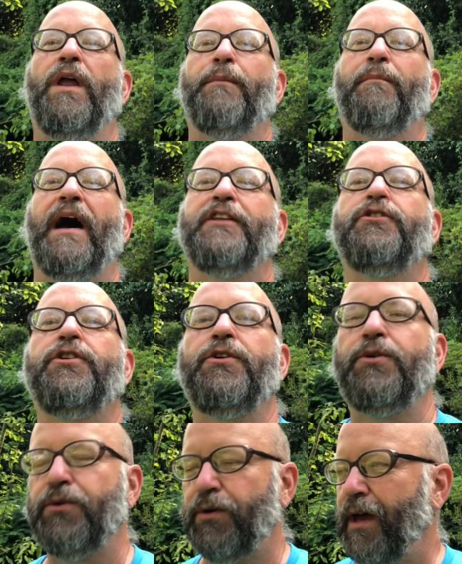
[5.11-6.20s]
of my
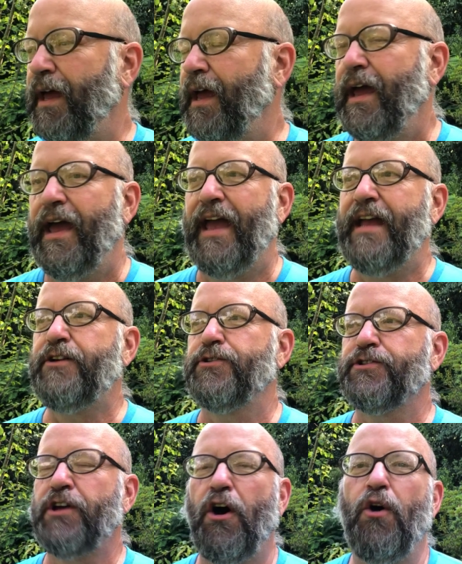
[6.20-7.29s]
two
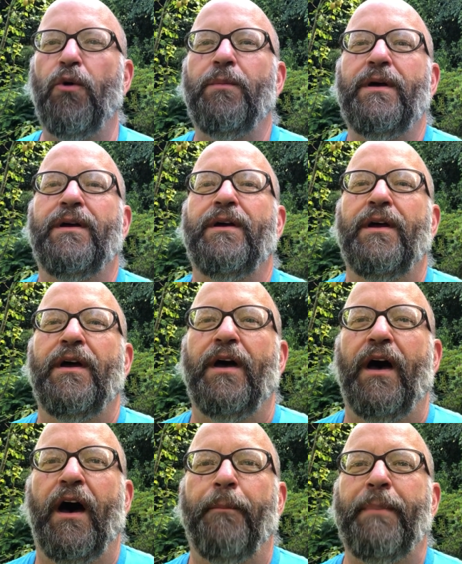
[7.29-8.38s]
Acres Home
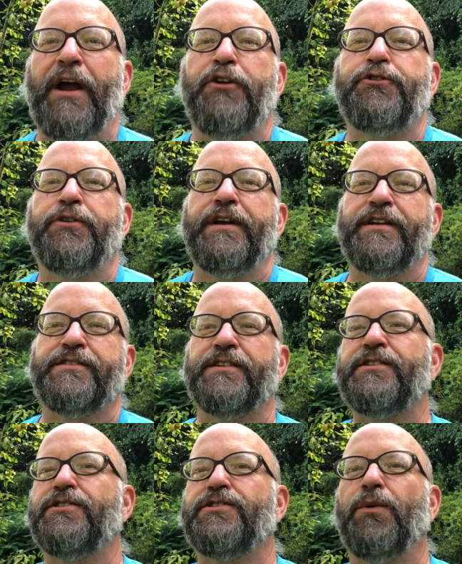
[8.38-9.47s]
pear trees. This
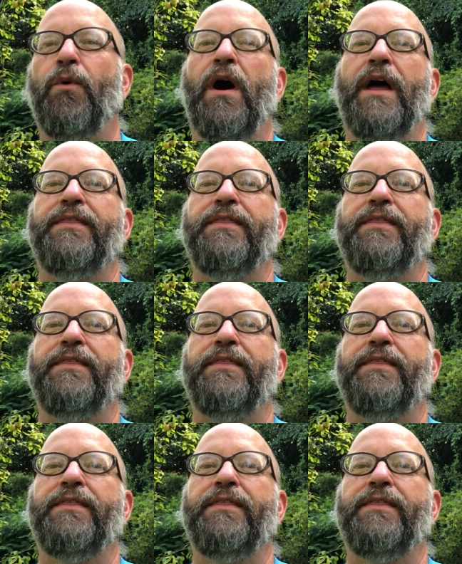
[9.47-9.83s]
is the one